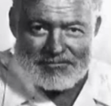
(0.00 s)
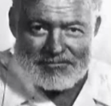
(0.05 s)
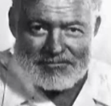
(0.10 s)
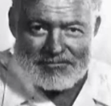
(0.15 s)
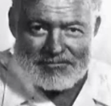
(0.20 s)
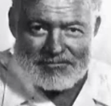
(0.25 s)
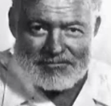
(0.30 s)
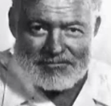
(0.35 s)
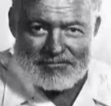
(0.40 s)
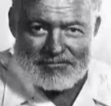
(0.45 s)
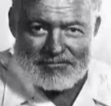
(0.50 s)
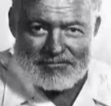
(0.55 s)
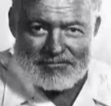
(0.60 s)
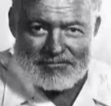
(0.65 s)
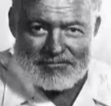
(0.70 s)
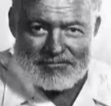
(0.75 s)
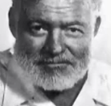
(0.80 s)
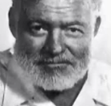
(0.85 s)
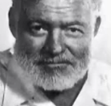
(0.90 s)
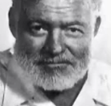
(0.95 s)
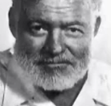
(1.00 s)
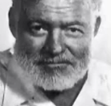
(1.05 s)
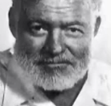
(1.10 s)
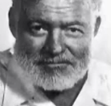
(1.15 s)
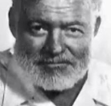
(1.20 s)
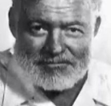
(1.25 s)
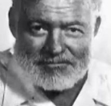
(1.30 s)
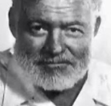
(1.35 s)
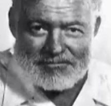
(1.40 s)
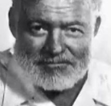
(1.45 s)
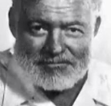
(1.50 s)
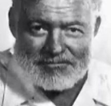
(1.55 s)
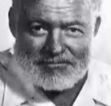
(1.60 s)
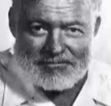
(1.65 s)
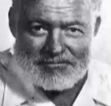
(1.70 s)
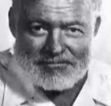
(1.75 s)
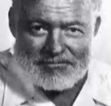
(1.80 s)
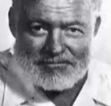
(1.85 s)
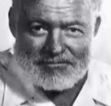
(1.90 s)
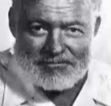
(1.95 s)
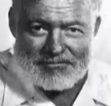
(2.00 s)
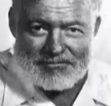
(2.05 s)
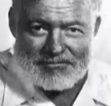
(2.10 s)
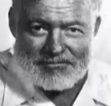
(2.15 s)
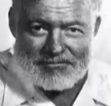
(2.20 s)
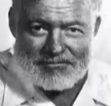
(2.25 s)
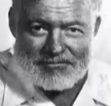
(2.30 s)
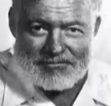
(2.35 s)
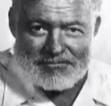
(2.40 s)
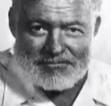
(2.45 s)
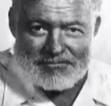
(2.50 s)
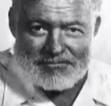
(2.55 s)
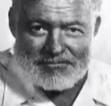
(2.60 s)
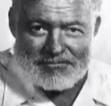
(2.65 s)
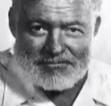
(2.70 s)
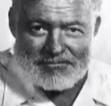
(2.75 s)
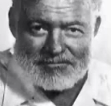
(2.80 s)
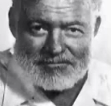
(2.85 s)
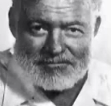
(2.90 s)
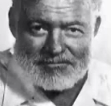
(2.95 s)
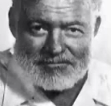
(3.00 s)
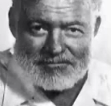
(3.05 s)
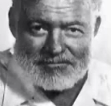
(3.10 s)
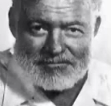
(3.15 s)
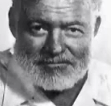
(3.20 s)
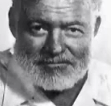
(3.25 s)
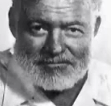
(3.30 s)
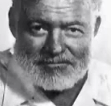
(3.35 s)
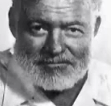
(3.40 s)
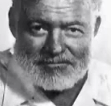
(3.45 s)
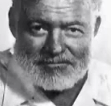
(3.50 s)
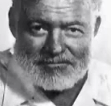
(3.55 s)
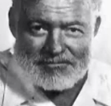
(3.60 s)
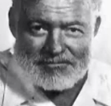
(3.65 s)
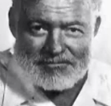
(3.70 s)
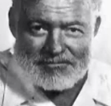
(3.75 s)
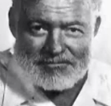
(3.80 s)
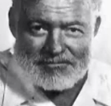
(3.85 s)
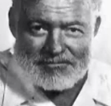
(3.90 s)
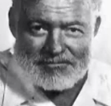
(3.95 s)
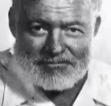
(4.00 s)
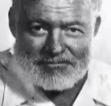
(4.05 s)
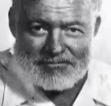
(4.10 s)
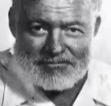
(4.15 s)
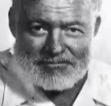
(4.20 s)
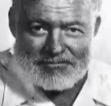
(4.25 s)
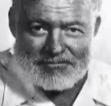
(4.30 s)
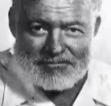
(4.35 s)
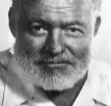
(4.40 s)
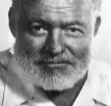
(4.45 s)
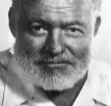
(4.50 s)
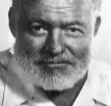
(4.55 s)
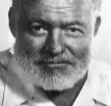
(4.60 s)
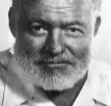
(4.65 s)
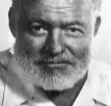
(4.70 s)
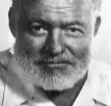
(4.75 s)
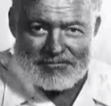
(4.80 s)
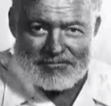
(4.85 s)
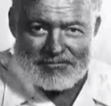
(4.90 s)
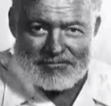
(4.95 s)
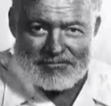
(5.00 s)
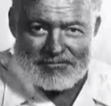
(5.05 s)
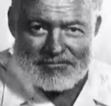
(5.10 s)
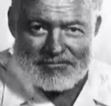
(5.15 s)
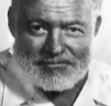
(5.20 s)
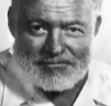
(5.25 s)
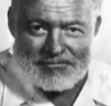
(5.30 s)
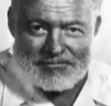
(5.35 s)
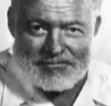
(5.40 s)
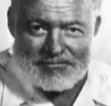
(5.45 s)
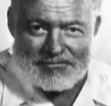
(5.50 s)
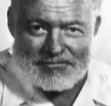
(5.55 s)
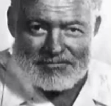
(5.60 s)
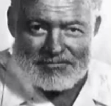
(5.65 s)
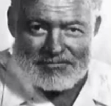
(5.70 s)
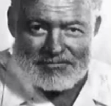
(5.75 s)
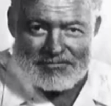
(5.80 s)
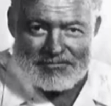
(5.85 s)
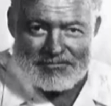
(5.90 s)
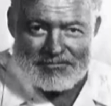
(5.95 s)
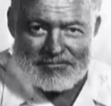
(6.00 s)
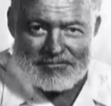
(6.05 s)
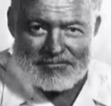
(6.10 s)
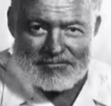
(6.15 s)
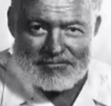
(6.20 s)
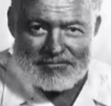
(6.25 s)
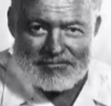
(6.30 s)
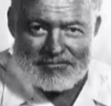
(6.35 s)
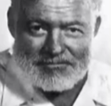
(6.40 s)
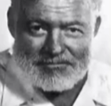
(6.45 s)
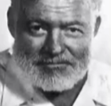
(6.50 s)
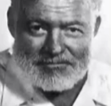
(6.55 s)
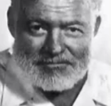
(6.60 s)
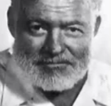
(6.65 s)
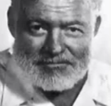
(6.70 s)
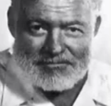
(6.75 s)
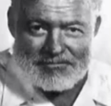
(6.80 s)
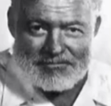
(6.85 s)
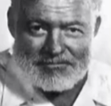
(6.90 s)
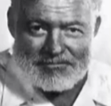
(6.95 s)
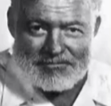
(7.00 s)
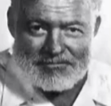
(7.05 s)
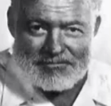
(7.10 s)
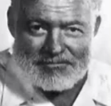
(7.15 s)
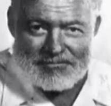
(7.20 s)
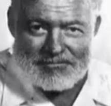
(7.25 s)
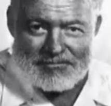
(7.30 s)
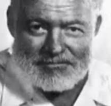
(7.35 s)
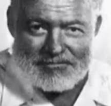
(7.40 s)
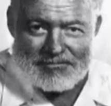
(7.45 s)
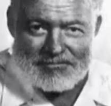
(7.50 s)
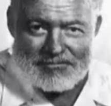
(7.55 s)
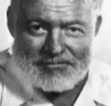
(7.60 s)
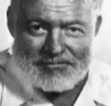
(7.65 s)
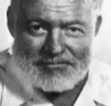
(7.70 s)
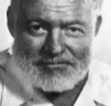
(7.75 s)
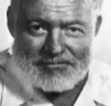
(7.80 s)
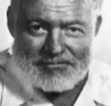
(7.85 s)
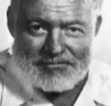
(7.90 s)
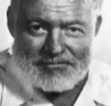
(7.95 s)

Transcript: The person shown says nothing.